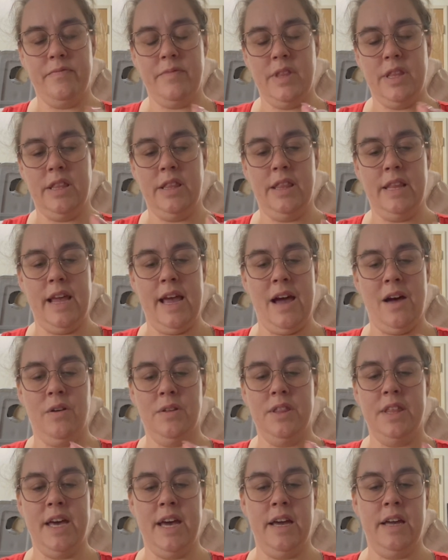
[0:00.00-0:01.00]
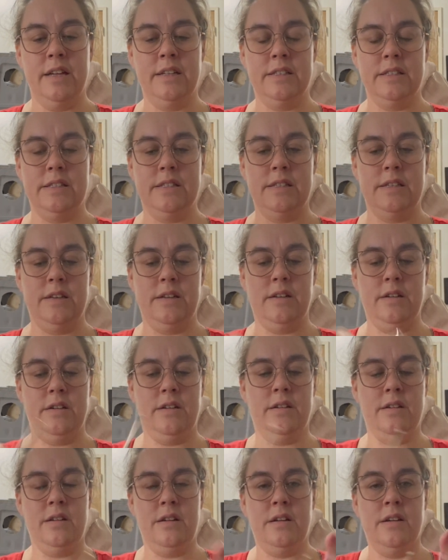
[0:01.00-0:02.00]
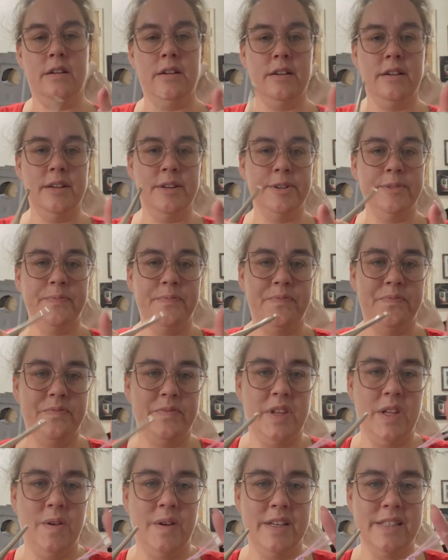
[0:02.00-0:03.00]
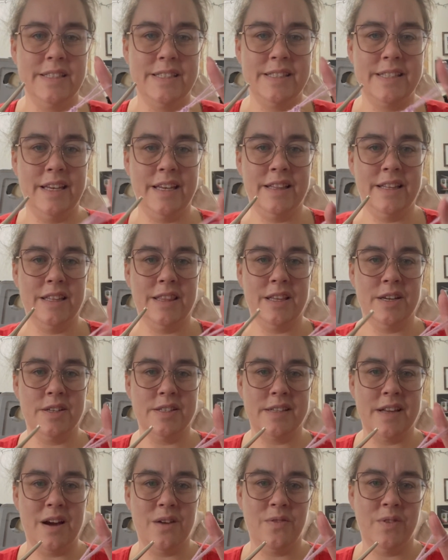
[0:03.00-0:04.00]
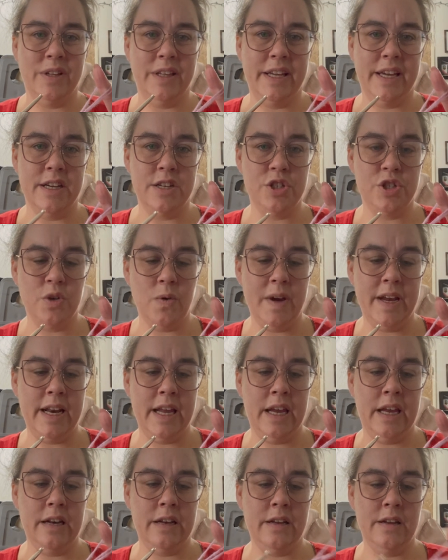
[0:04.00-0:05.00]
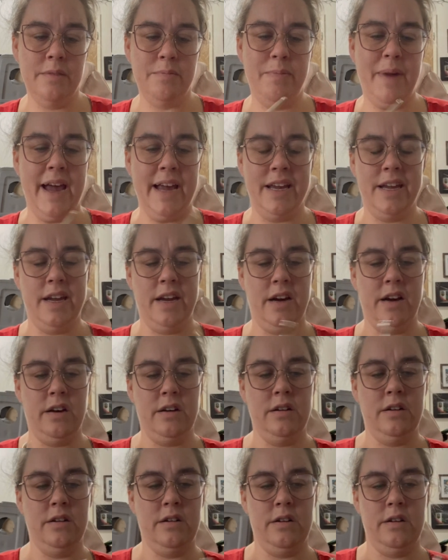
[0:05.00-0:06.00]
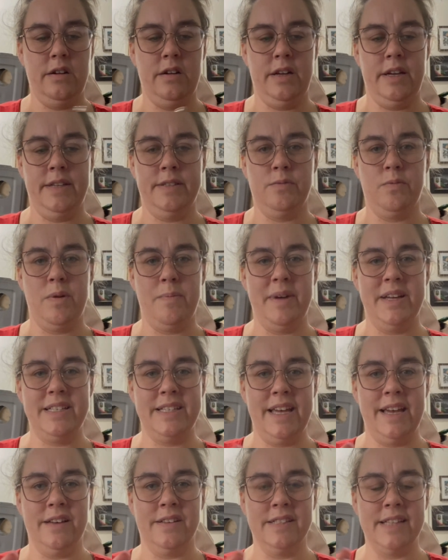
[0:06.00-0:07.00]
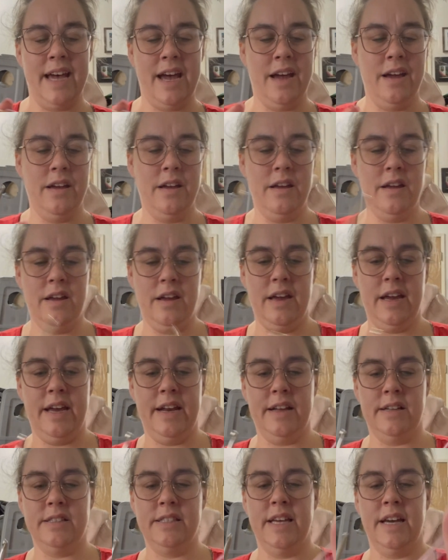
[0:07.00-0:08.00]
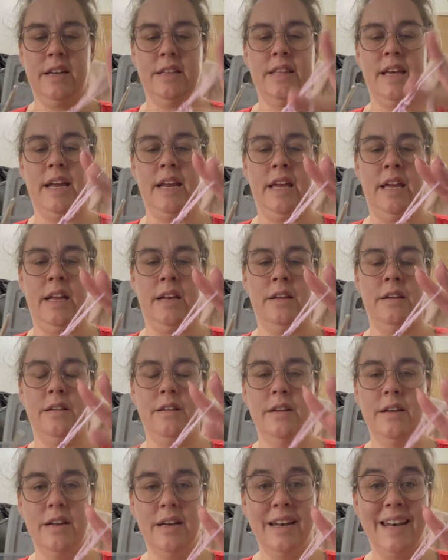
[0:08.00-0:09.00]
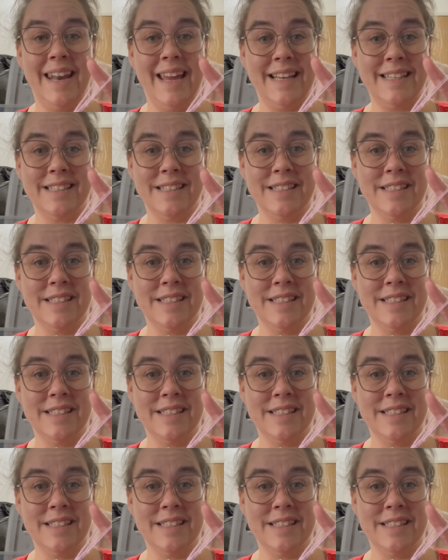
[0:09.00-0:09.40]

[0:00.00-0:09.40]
now that you can see that there's not really a joining, back here is where my tail's at, and I'll tuck that in nice and